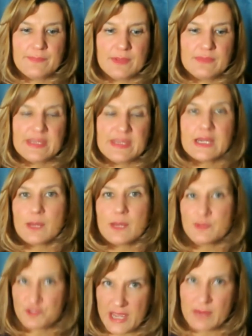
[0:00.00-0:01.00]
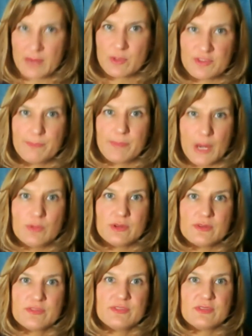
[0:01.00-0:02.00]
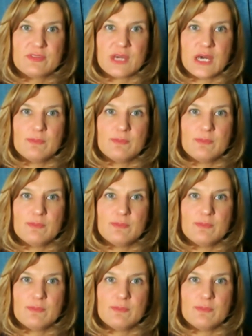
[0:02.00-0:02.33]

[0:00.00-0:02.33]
thing I'm sharing as a bonus